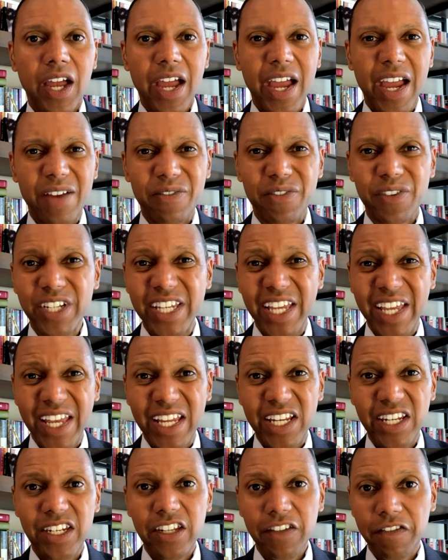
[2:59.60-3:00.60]
Every
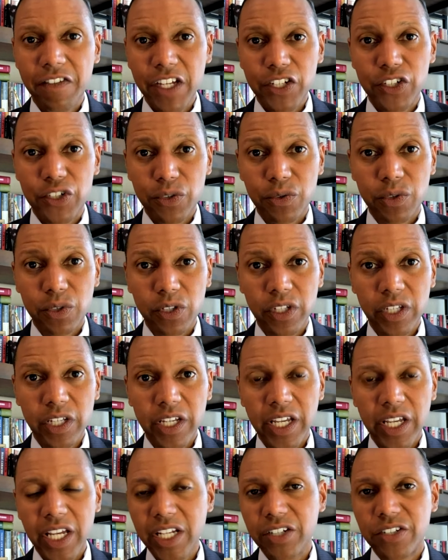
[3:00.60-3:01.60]
individual
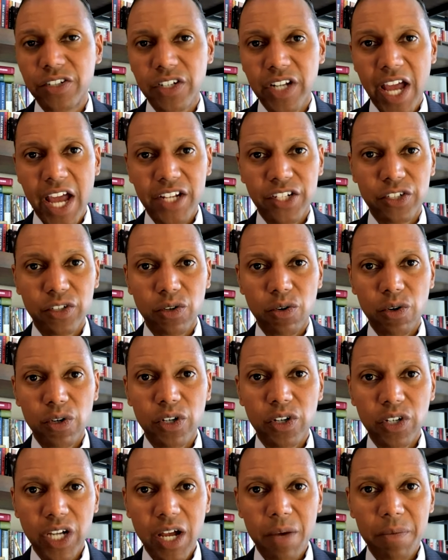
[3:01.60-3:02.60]
international
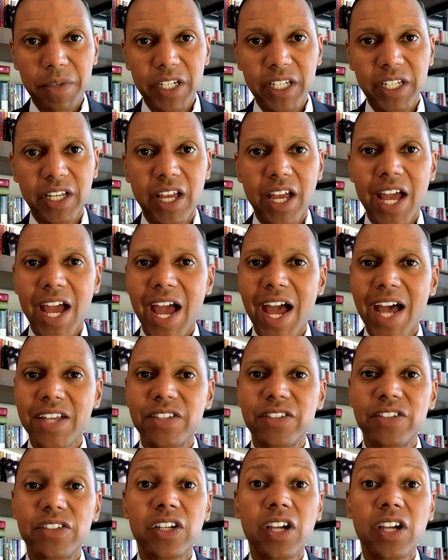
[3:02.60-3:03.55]
oil company has